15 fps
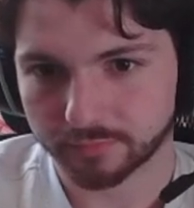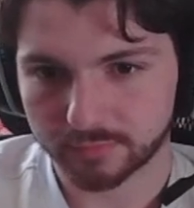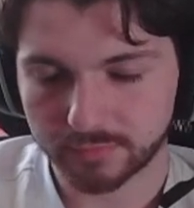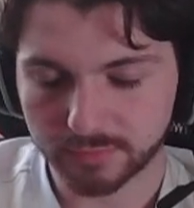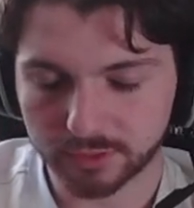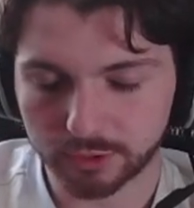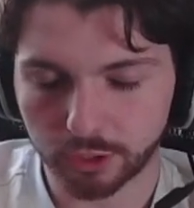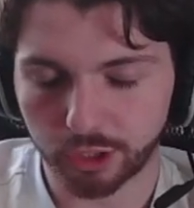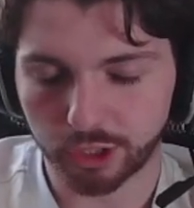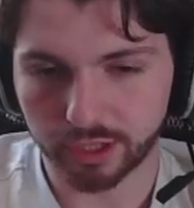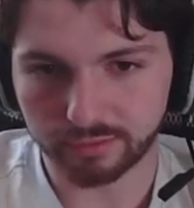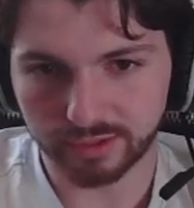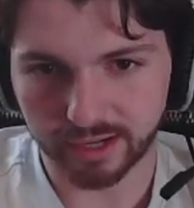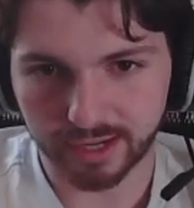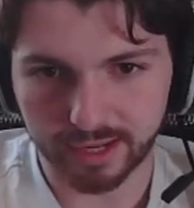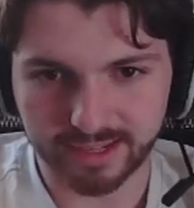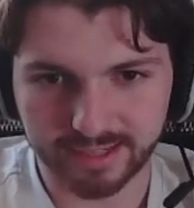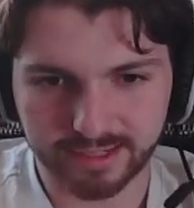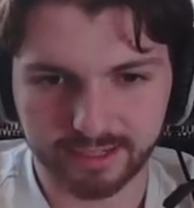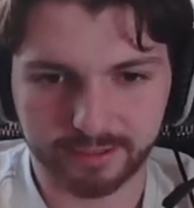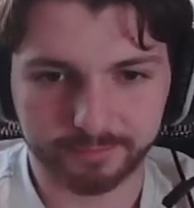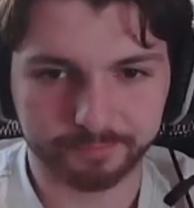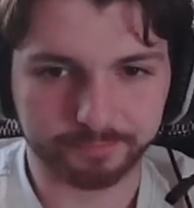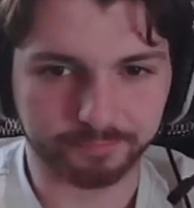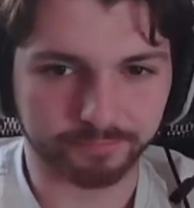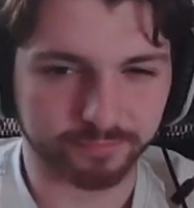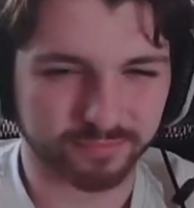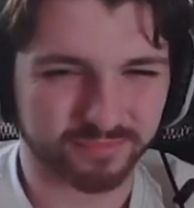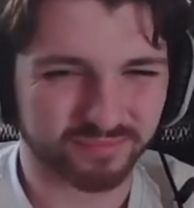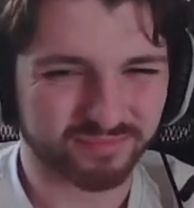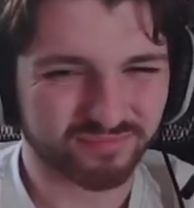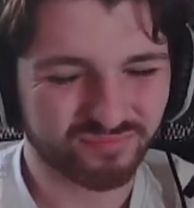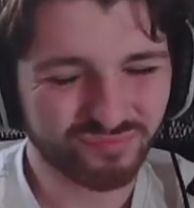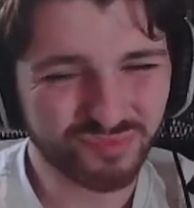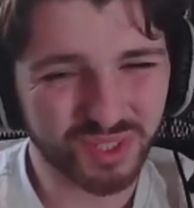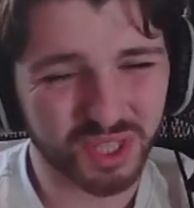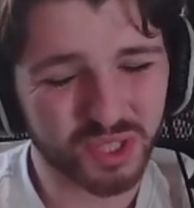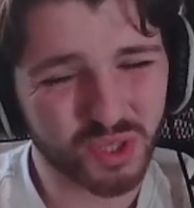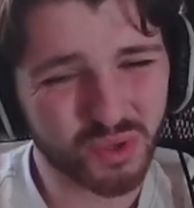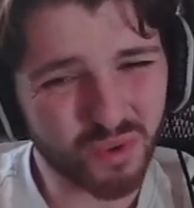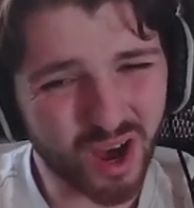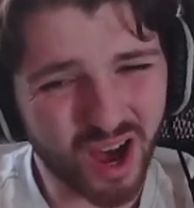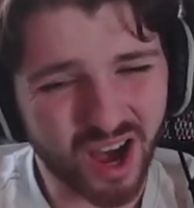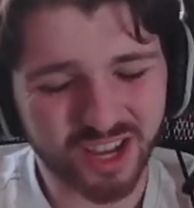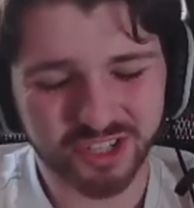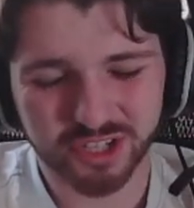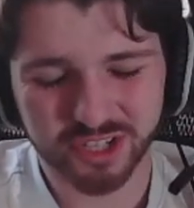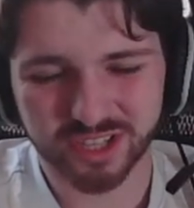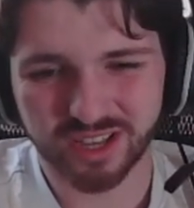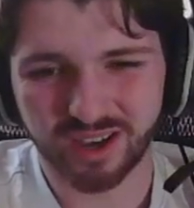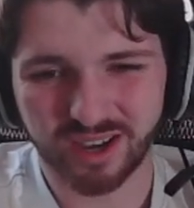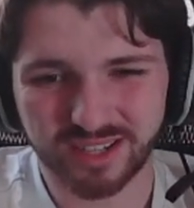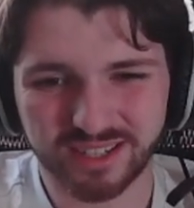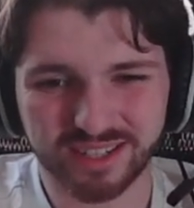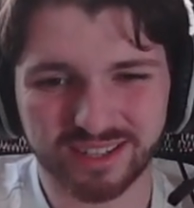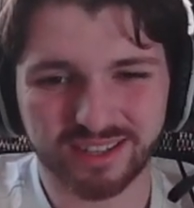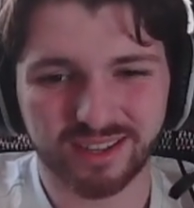so you can wreck Andy, you are just kinda